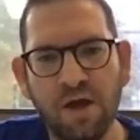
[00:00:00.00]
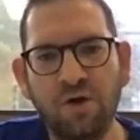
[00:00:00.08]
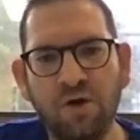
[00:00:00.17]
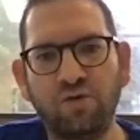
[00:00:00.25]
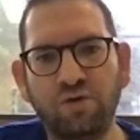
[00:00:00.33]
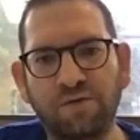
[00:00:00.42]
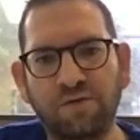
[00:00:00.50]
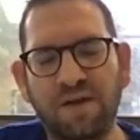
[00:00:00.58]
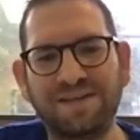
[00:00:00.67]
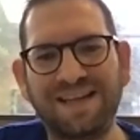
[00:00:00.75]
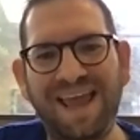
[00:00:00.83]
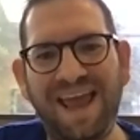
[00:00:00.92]
you will develop
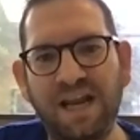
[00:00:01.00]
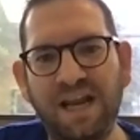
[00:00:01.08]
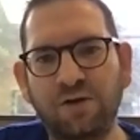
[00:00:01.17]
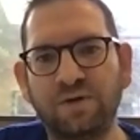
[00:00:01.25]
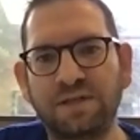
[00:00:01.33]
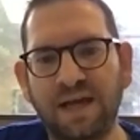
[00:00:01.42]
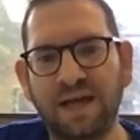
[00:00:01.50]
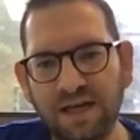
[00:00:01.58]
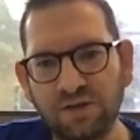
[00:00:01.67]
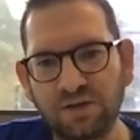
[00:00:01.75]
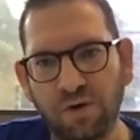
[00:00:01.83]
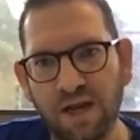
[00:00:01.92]
an adequate
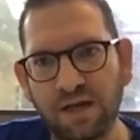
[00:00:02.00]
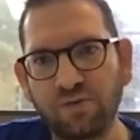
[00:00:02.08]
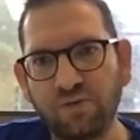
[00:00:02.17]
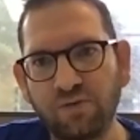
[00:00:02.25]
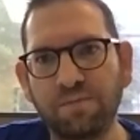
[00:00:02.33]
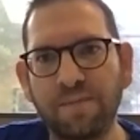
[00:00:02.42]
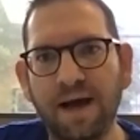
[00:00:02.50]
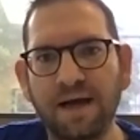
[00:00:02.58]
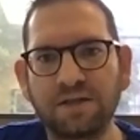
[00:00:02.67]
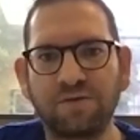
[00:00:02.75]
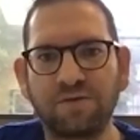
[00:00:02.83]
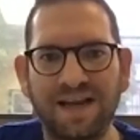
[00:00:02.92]
titer, adequate amount
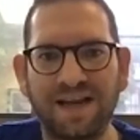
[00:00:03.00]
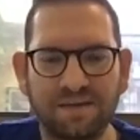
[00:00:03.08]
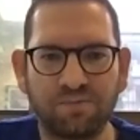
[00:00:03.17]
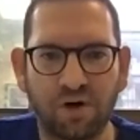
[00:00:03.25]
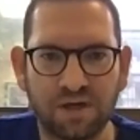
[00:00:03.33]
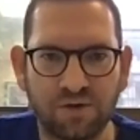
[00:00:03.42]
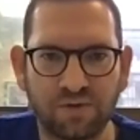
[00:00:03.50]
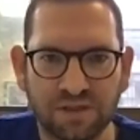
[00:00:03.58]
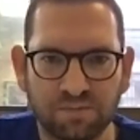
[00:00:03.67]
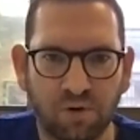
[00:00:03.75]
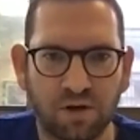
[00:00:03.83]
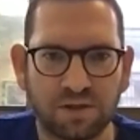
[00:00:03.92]
of antibody
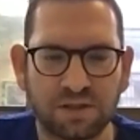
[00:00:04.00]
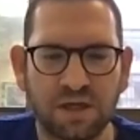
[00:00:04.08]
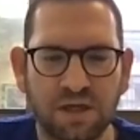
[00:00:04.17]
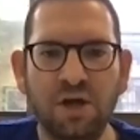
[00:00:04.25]
response